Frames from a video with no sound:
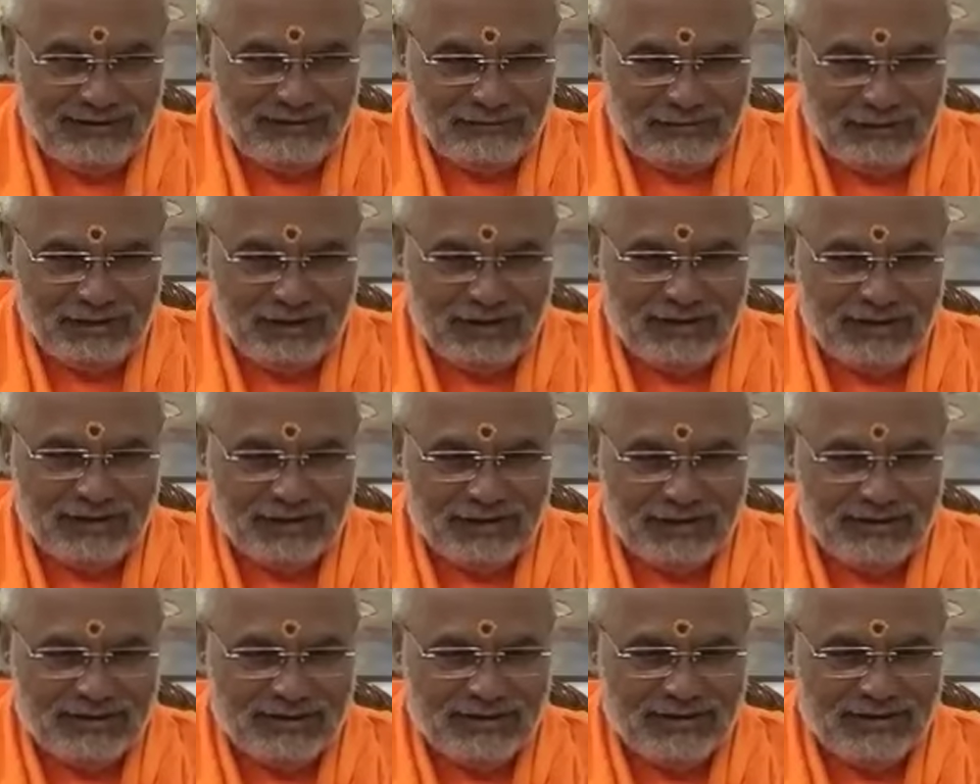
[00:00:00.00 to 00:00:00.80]
weak
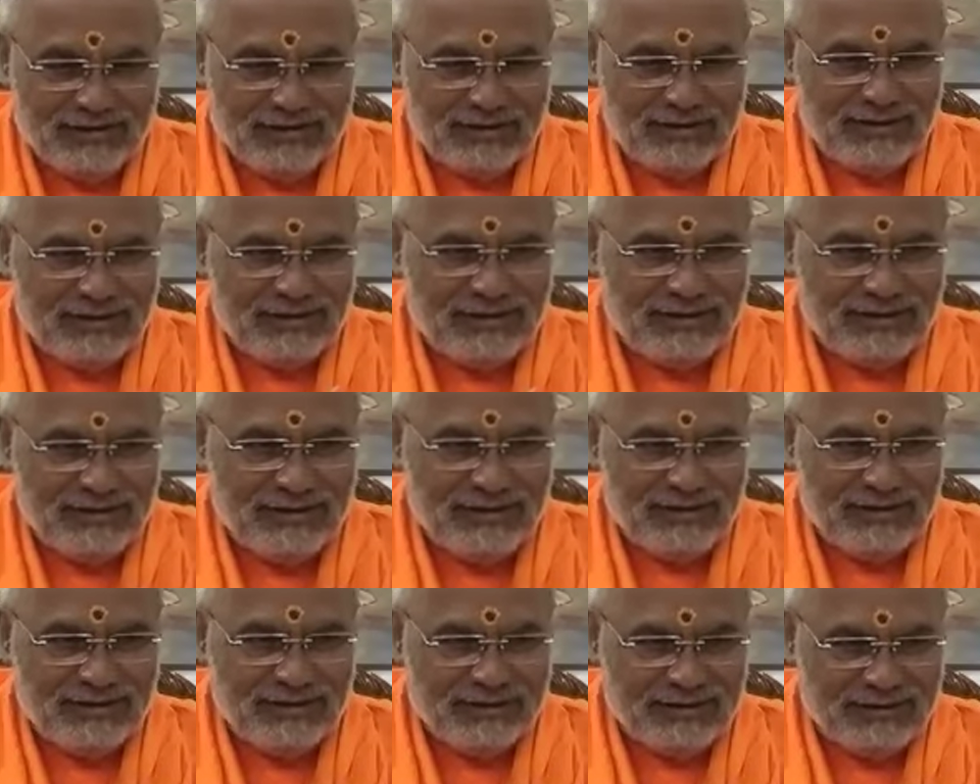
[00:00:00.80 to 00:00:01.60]
edges,
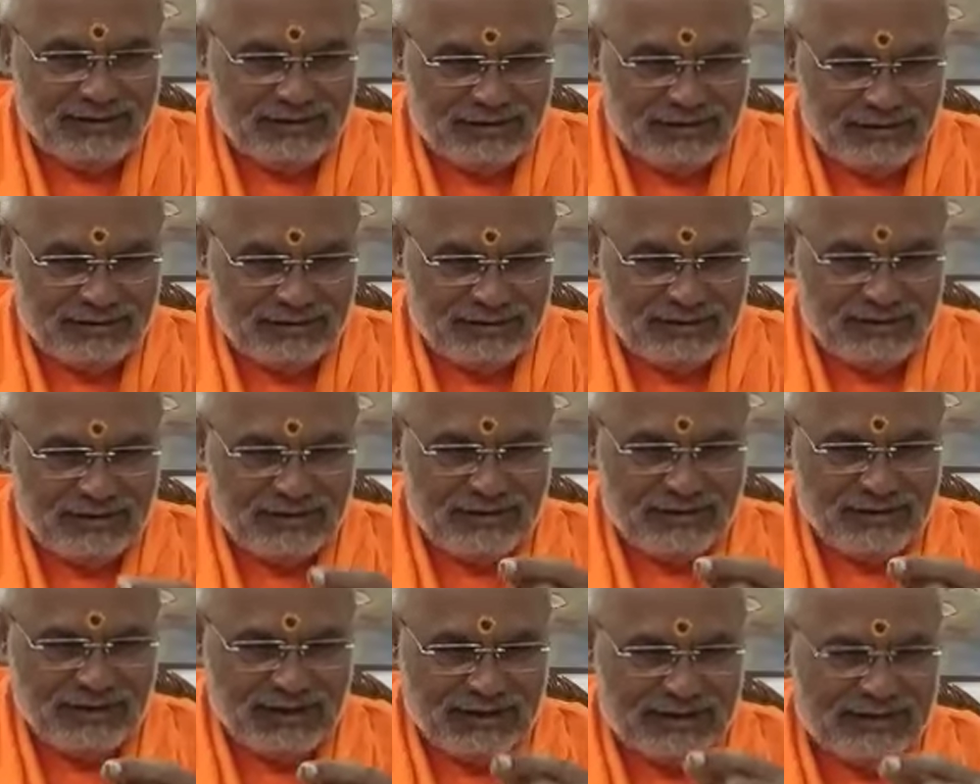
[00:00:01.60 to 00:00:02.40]
little
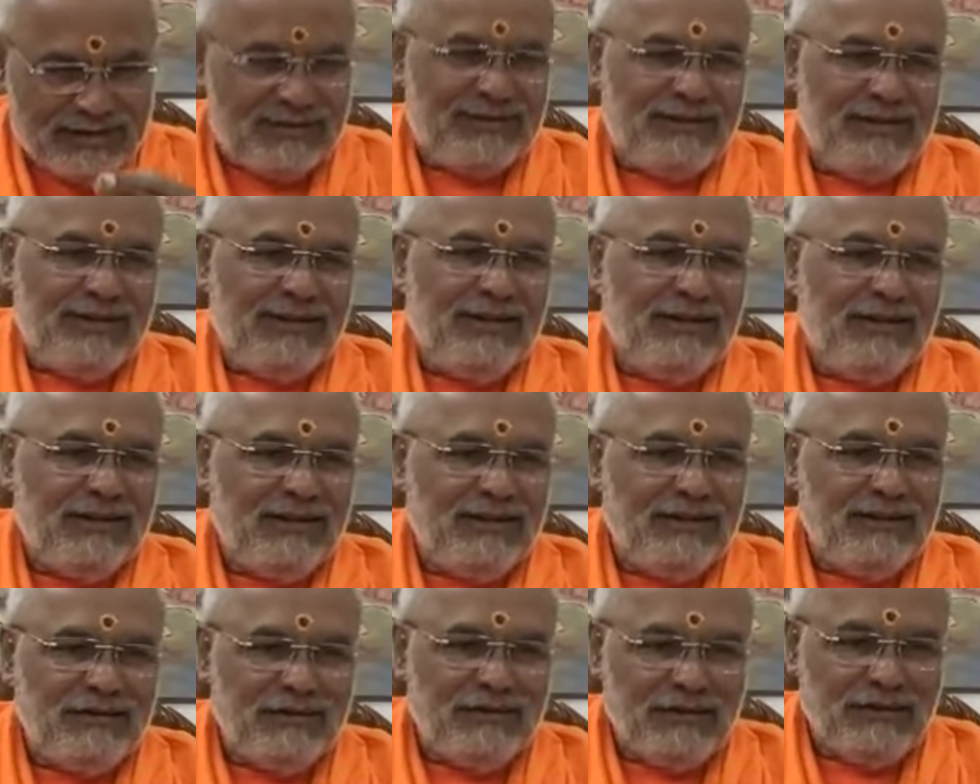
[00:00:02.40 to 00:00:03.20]
less
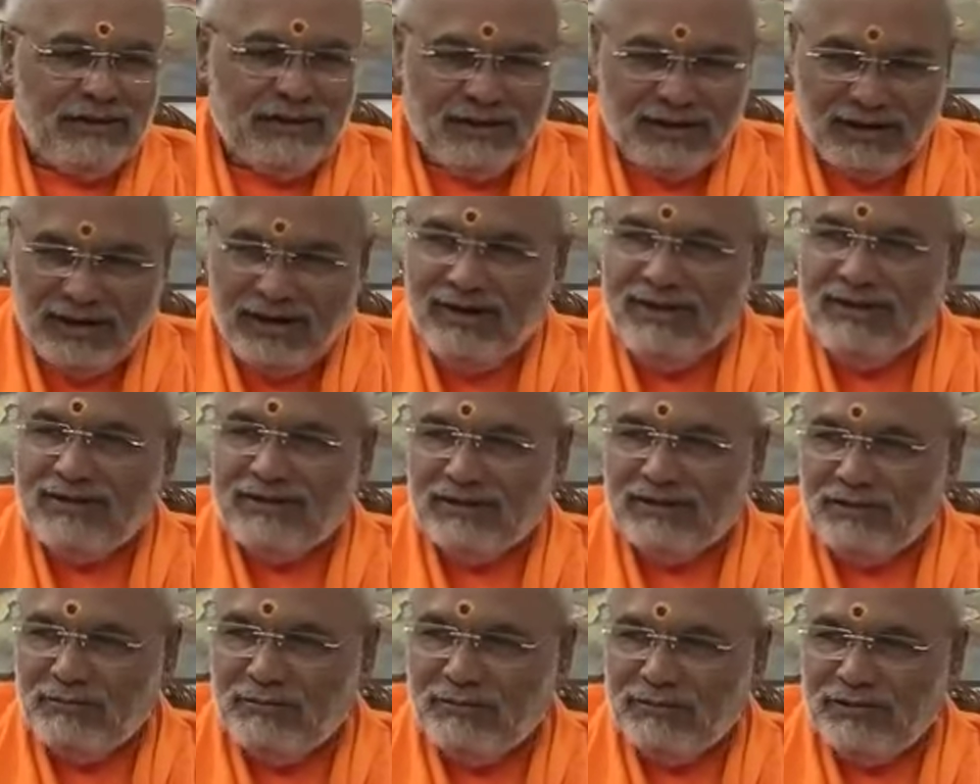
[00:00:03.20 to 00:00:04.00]
thicker, so it
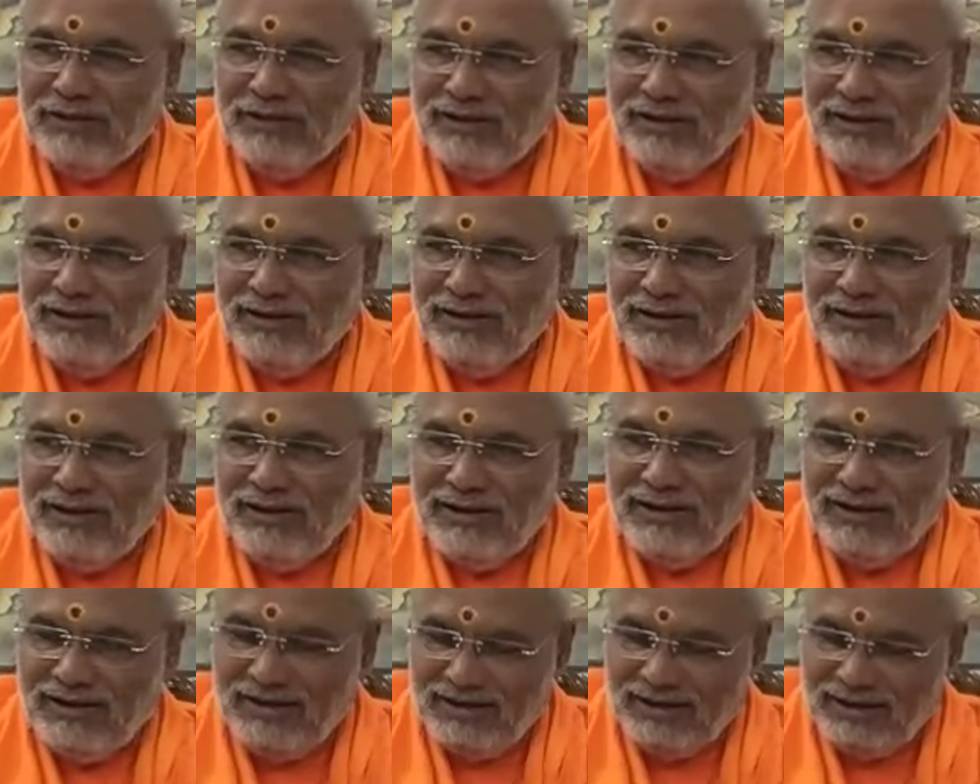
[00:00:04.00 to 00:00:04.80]
lights up.
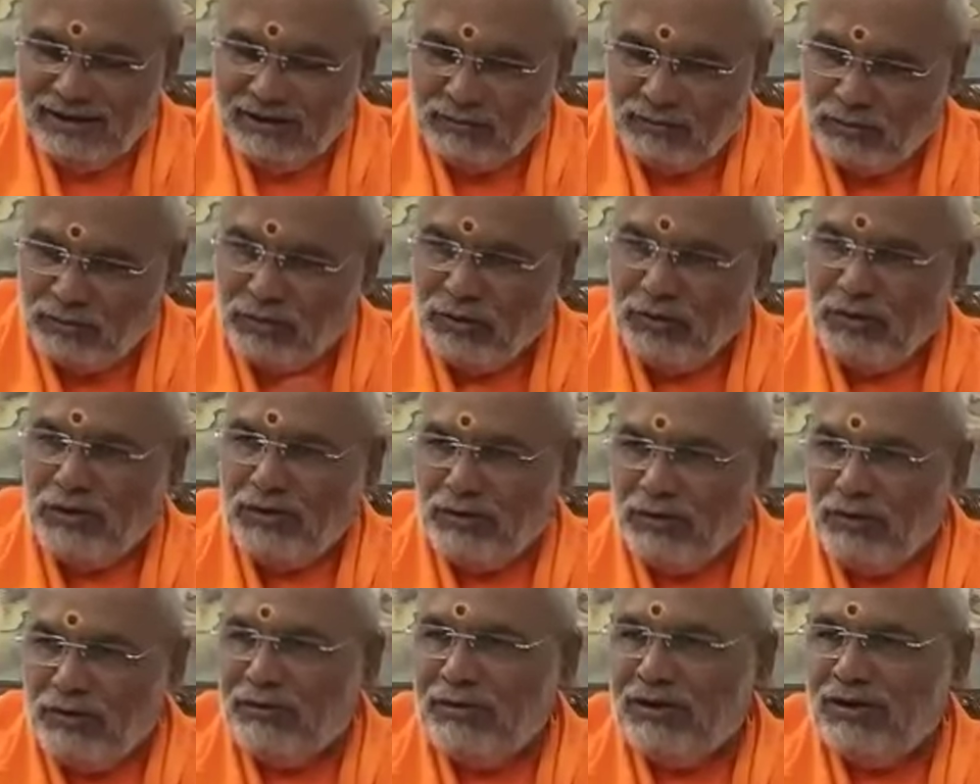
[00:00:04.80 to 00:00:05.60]
And then put
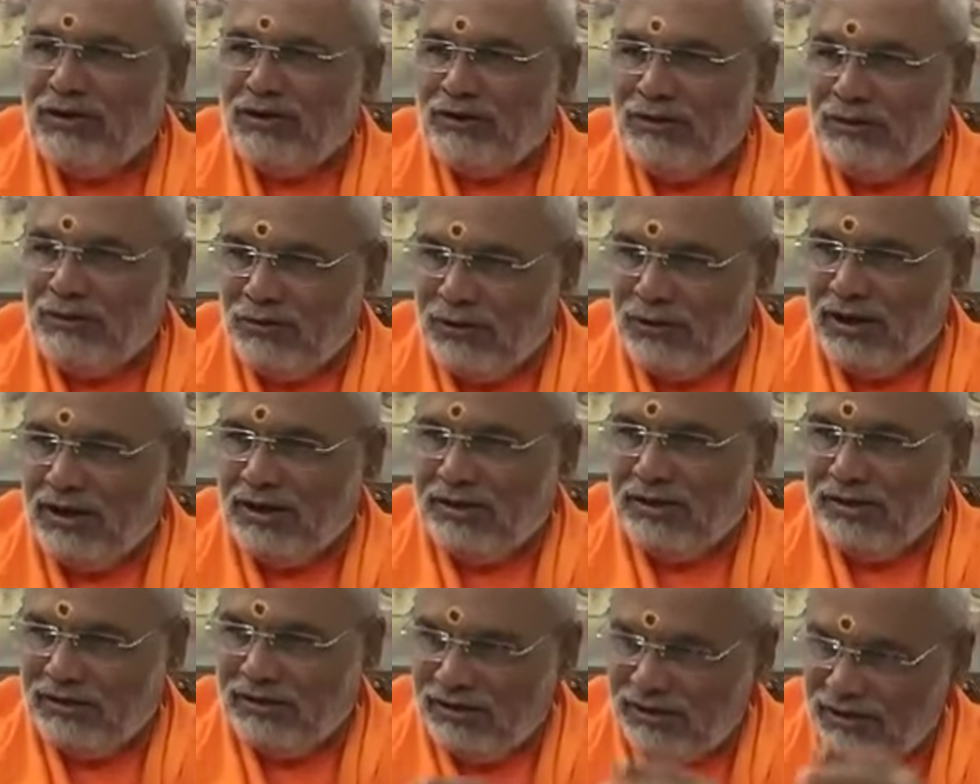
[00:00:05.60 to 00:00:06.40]
2 wicks
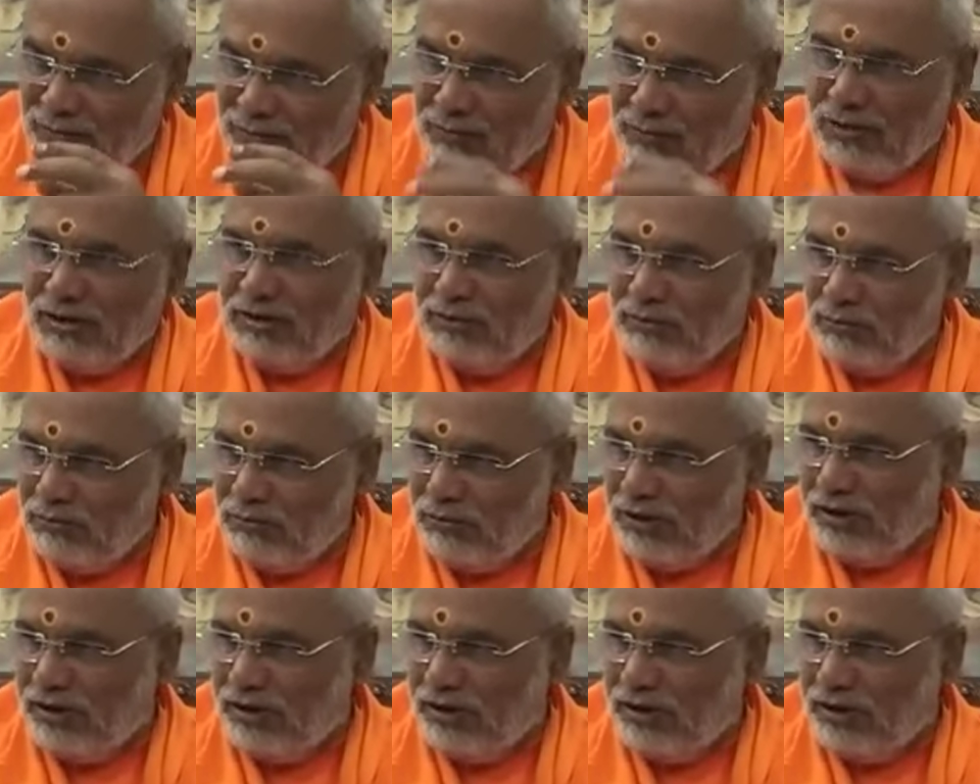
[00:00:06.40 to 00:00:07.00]
together, then become